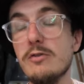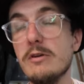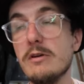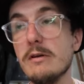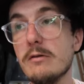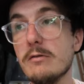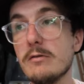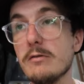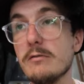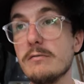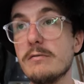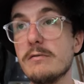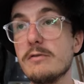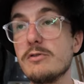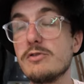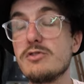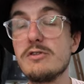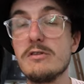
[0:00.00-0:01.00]
year of
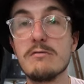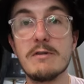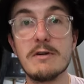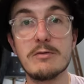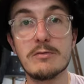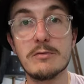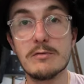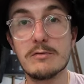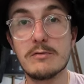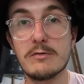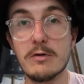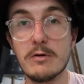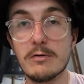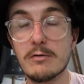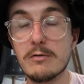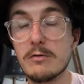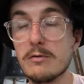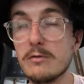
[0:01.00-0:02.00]

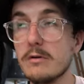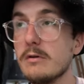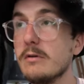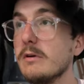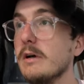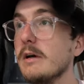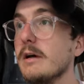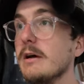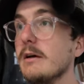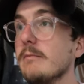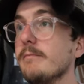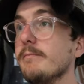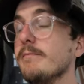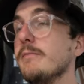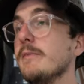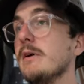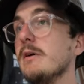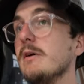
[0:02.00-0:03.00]
shitrentals.org.
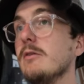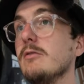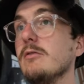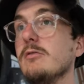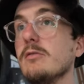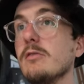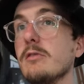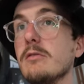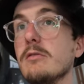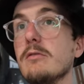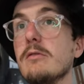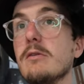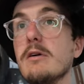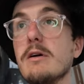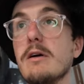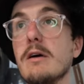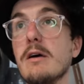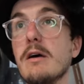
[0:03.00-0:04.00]

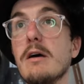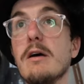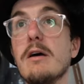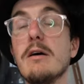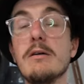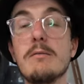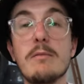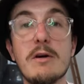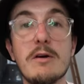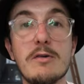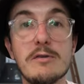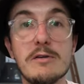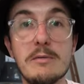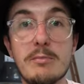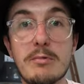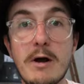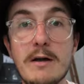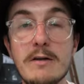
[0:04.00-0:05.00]
So I'm
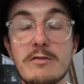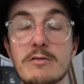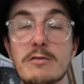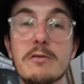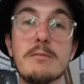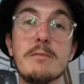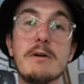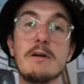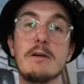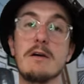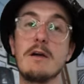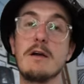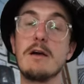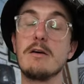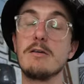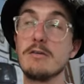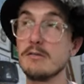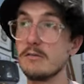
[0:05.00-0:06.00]
currently brainstorming
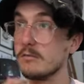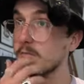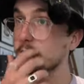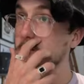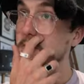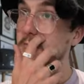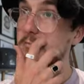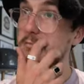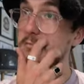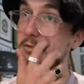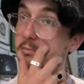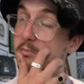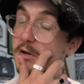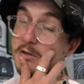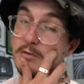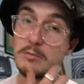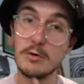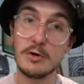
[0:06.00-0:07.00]
how to
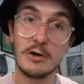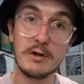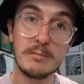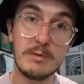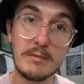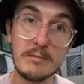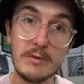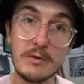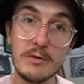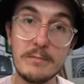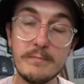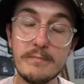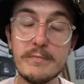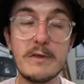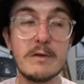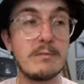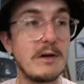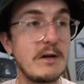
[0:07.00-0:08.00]
spread the word a bit more
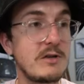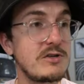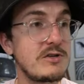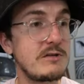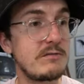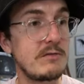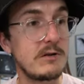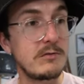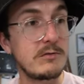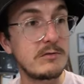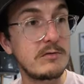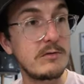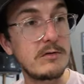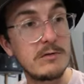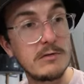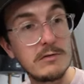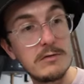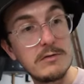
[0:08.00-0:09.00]
about
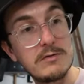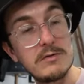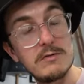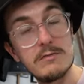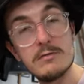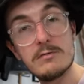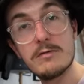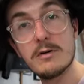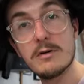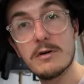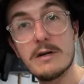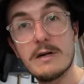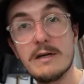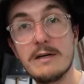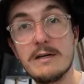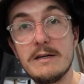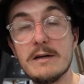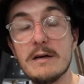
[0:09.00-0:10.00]
shitrentals.org. So if you've got
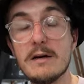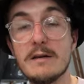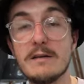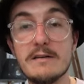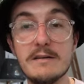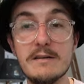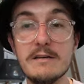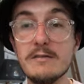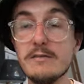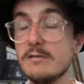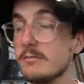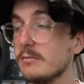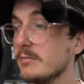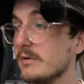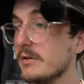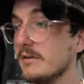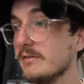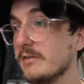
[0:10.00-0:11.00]
any ideas,
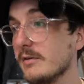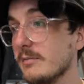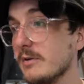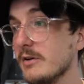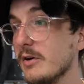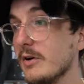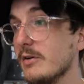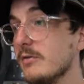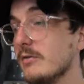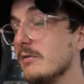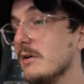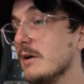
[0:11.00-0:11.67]
please let me know.